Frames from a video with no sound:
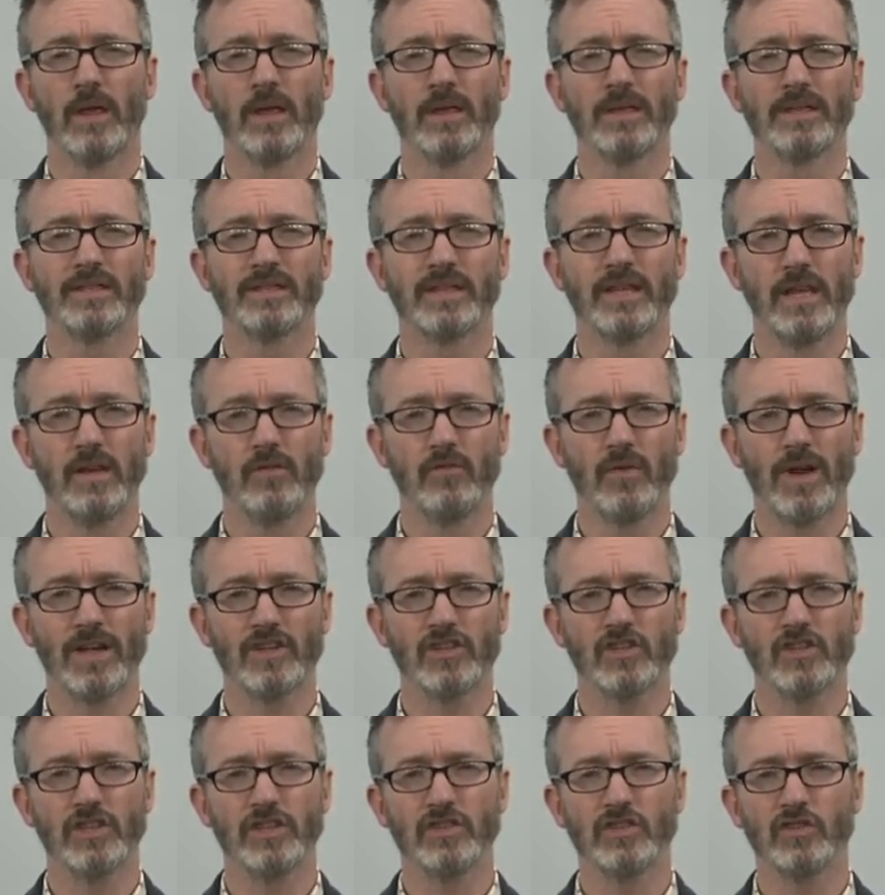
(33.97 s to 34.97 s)
Skin
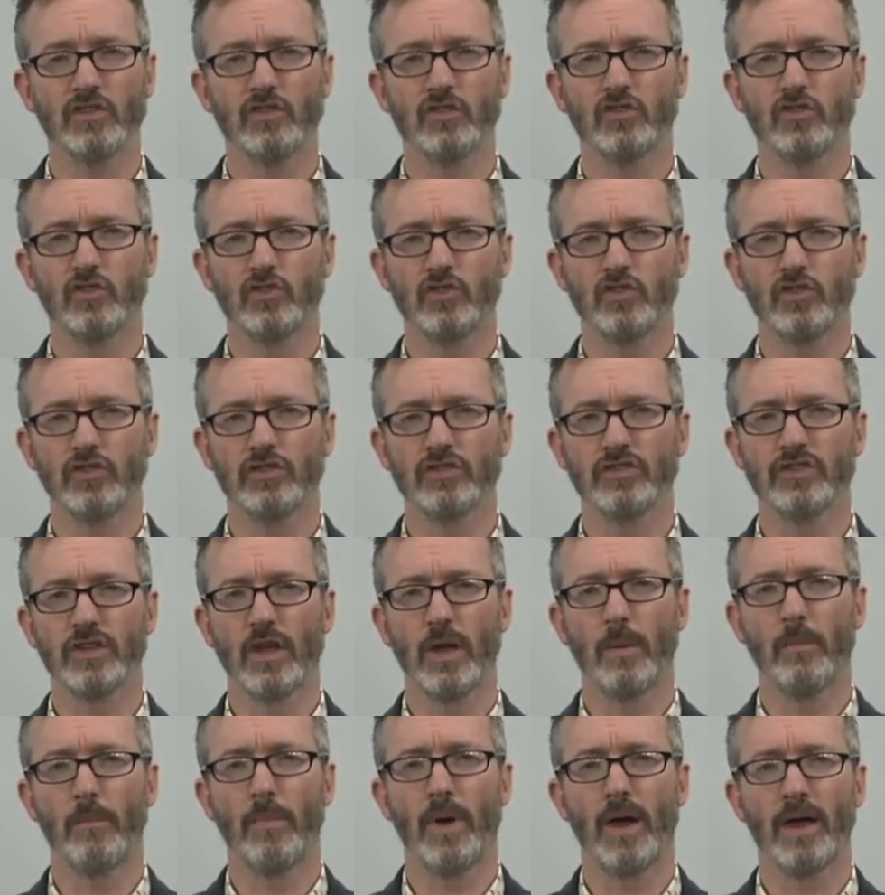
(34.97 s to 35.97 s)
rashes such as
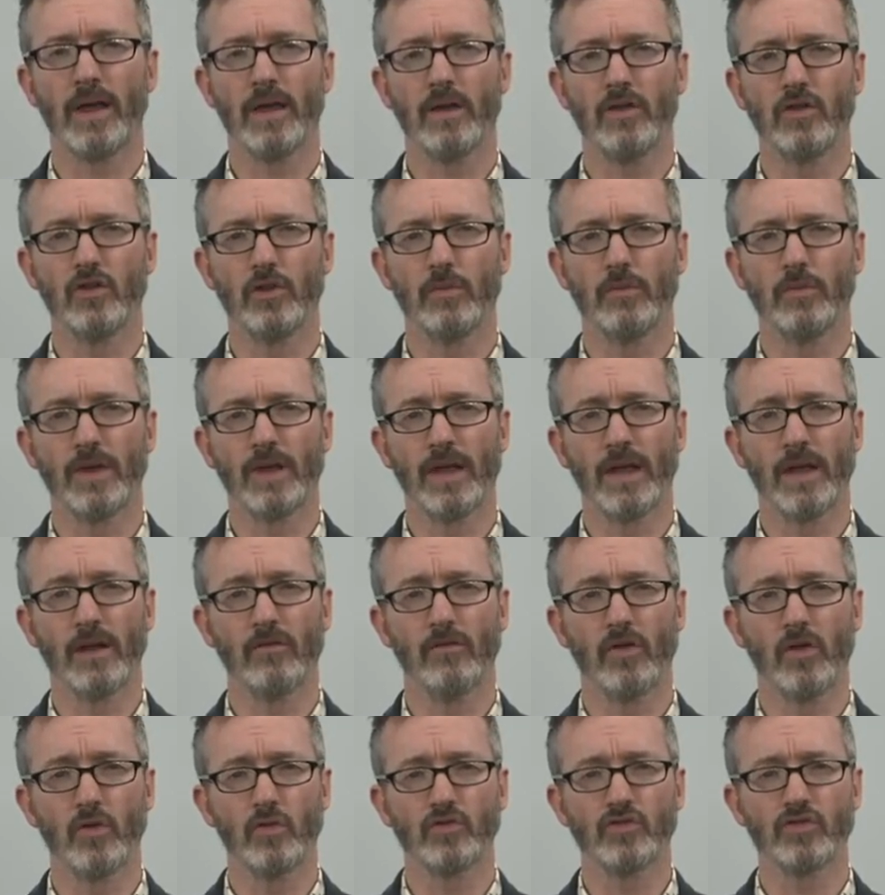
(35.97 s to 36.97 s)
pyoderma
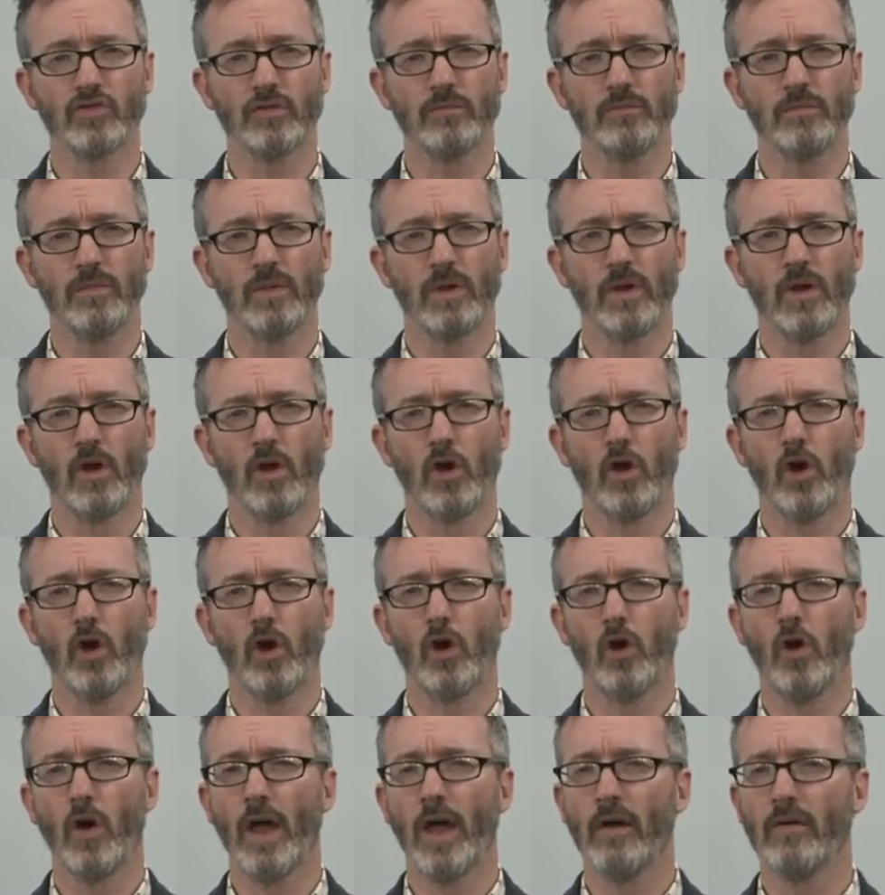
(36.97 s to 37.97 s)
gangrenosum
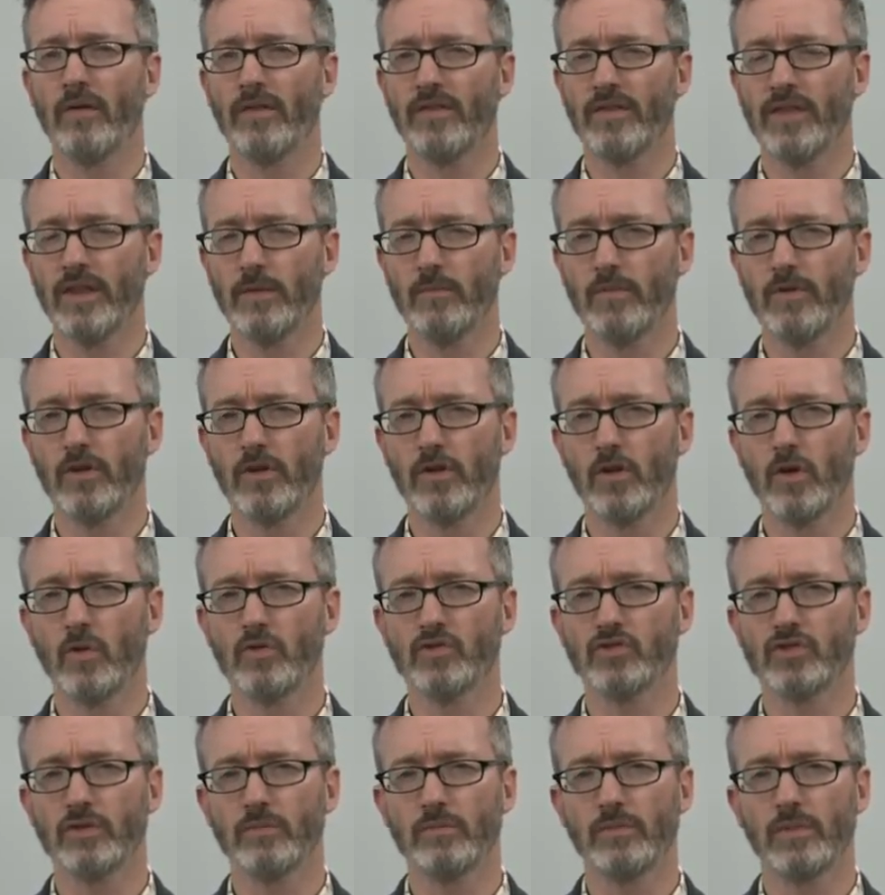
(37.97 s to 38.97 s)
or erythema
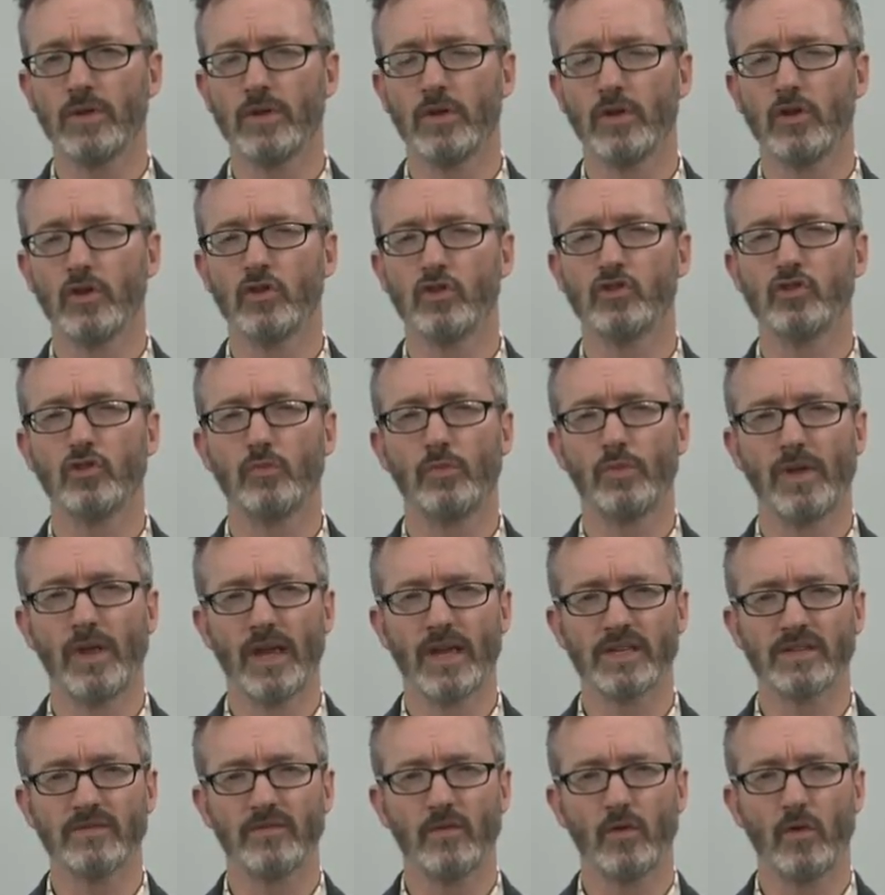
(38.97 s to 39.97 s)
nodosum should be
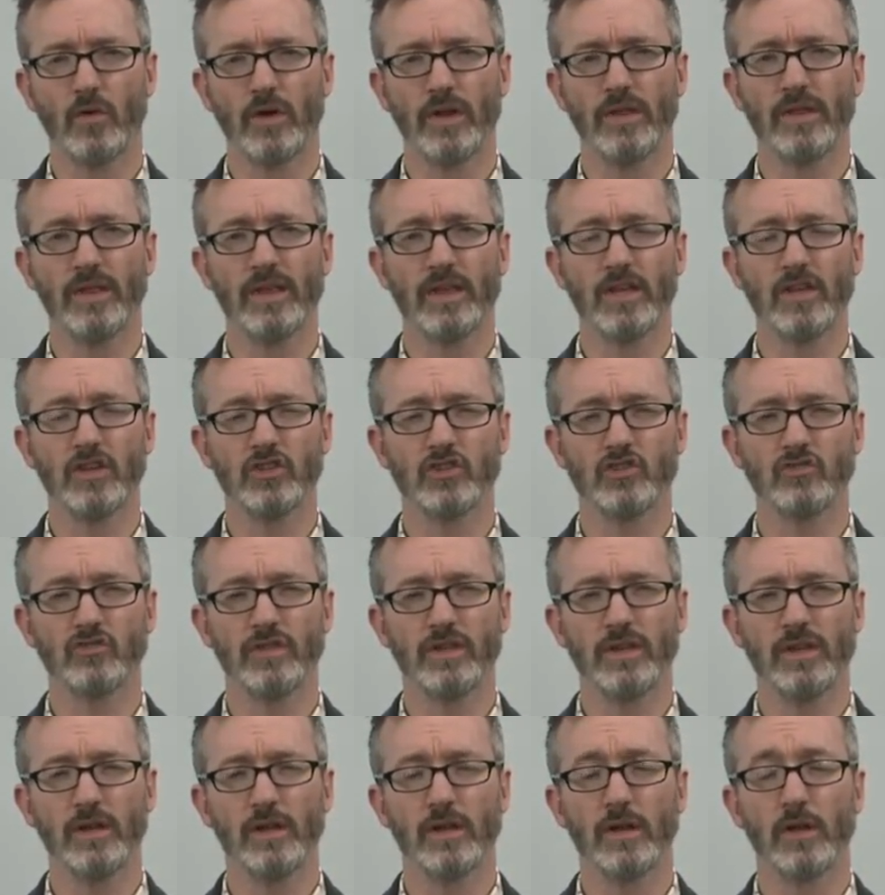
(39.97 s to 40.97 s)
asked for in the history
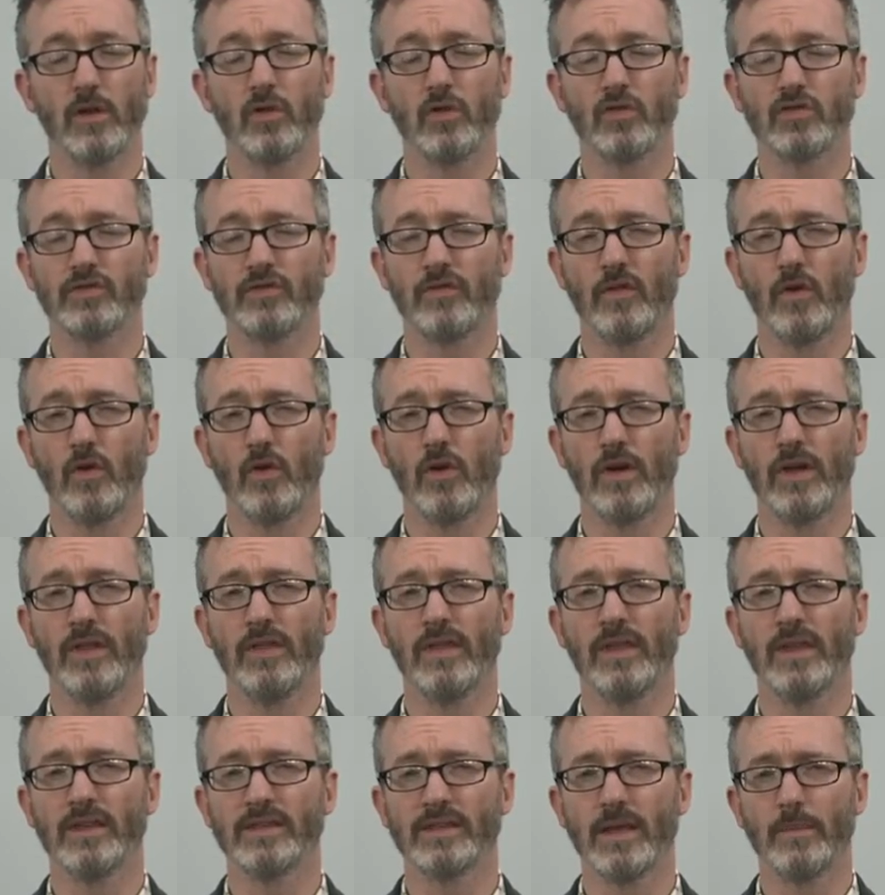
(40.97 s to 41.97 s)
and looked for in the
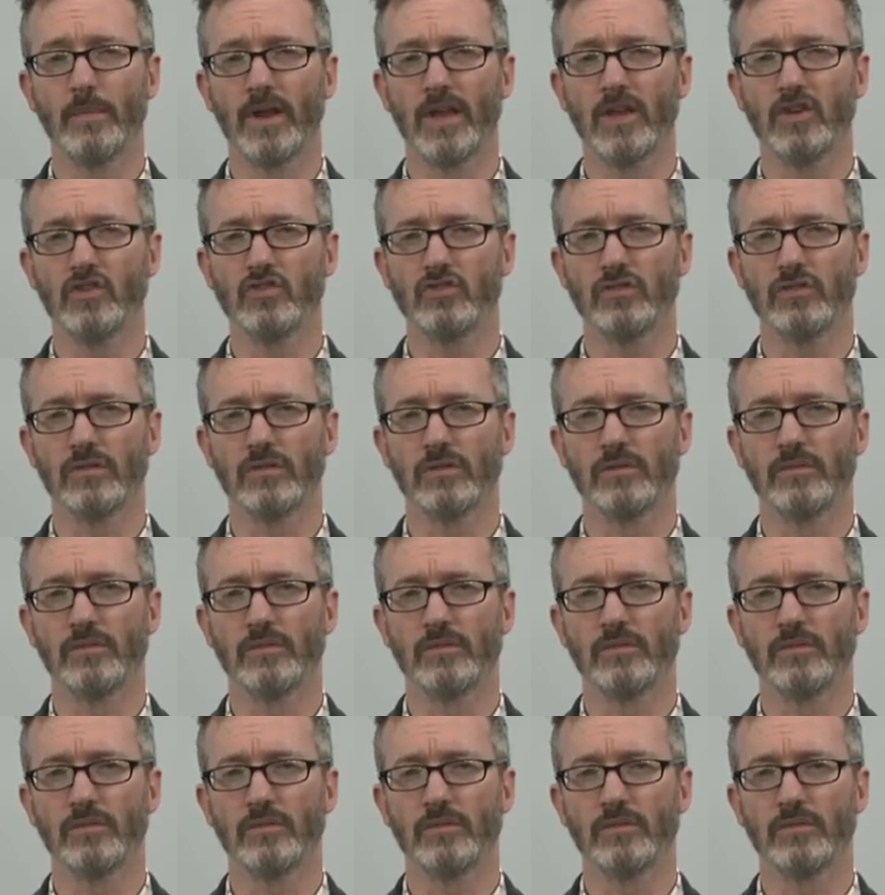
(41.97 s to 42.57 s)
examination.